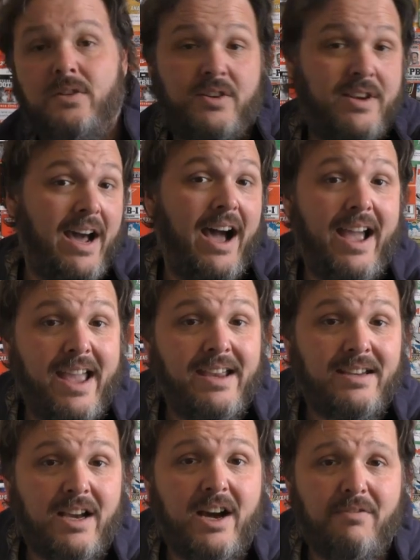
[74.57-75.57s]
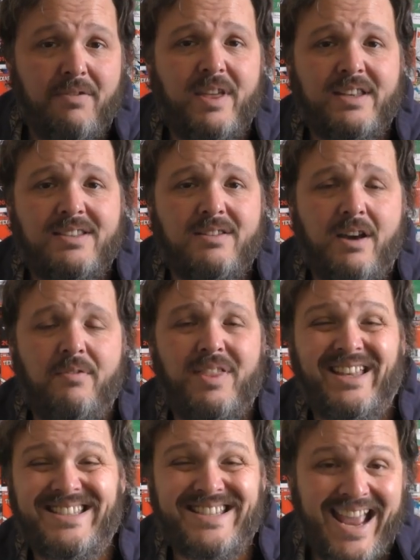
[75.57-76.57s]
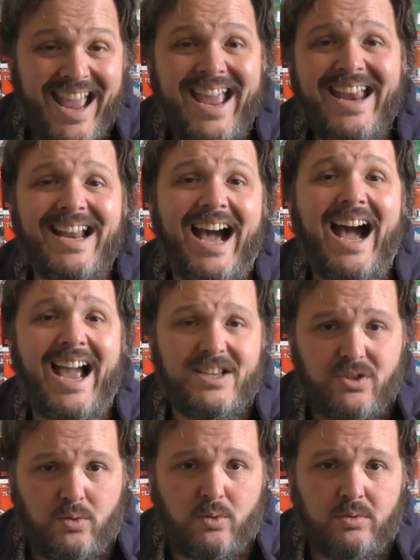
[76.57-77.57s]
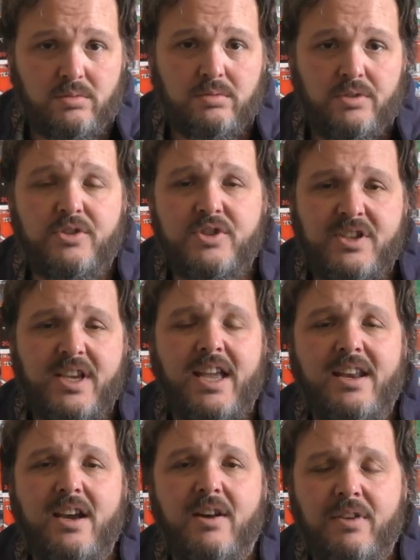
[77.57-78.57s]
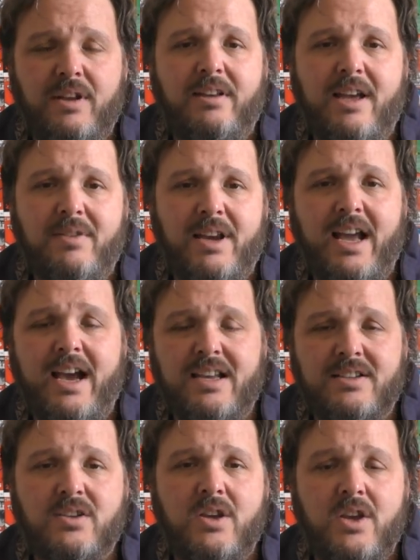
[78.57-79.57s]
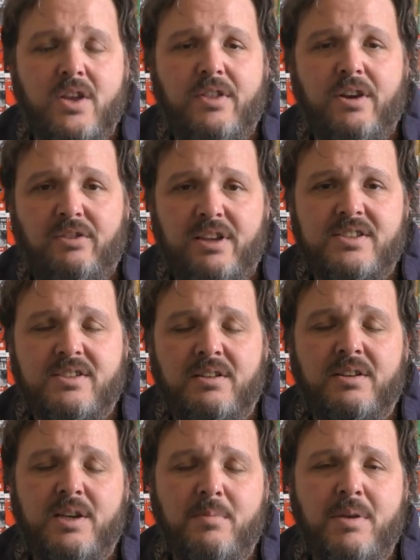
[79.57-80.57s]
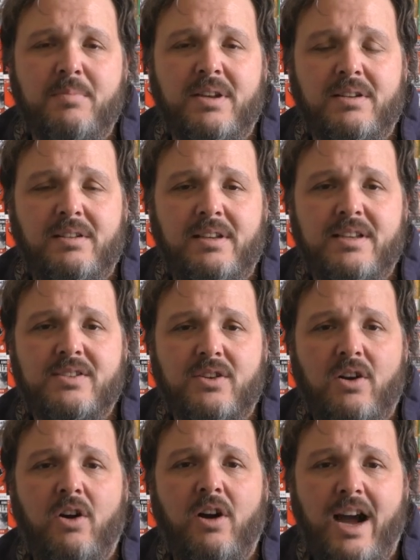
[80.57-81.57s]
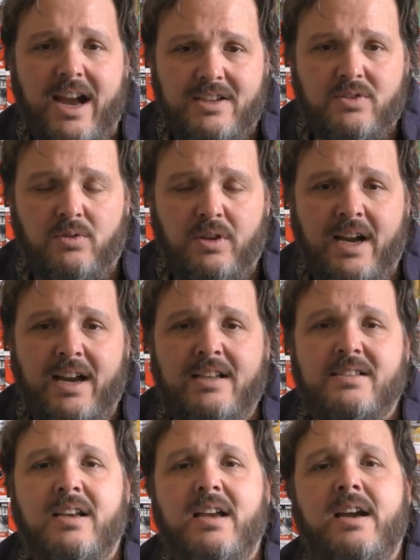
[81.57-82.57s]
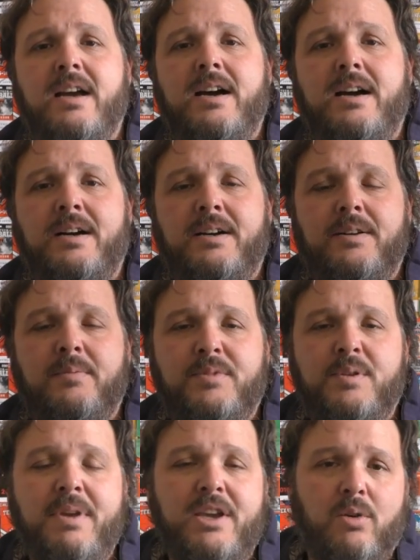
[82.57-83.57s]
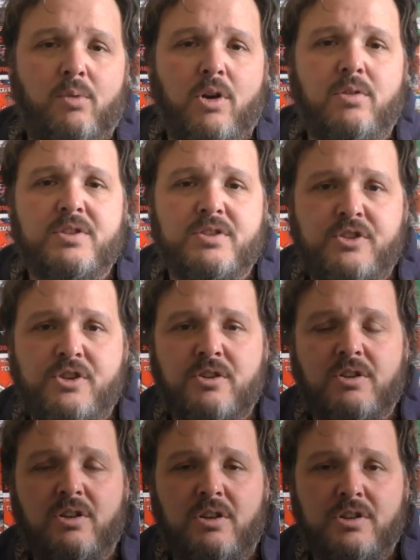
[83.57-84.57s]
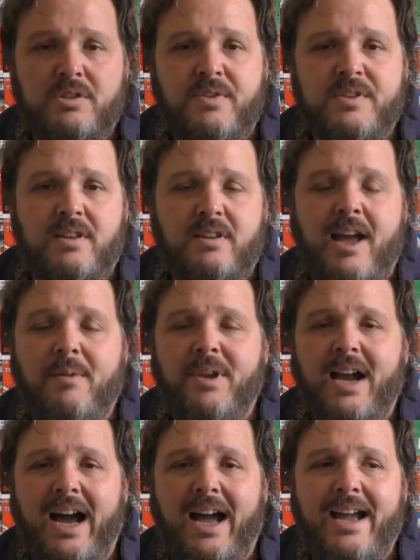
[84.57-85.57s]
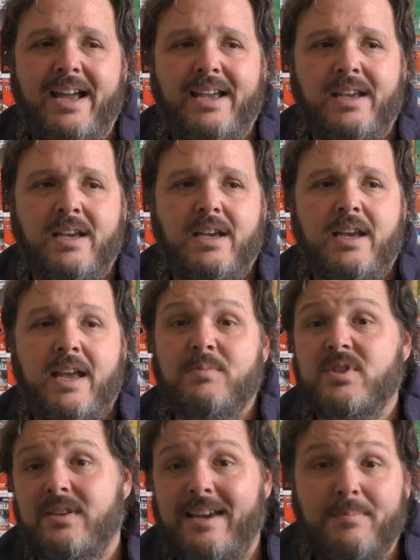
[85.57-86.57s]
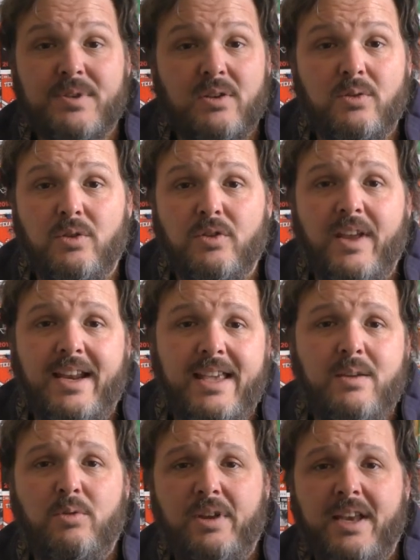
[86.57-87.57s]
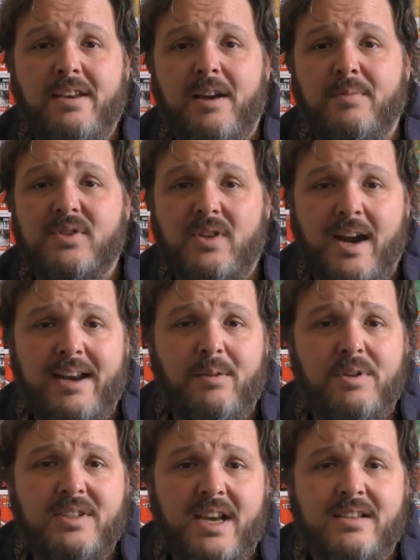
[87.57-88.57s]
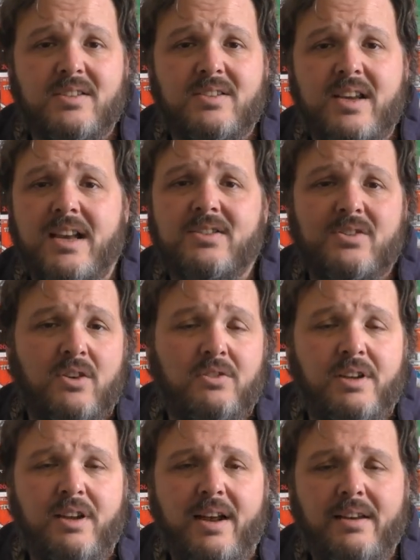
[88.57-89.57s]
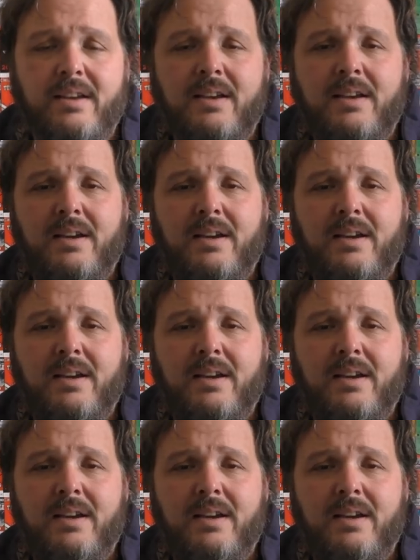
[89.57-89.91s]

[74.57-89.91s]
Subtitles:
9 of the 10 high school. There's 10 of the 11 guys that are listed on the commitment list are high school guys. D'Amico Rollins, the junior college defensive lineman. I am skeptical that he will end up signing with Texas Tech, certainly not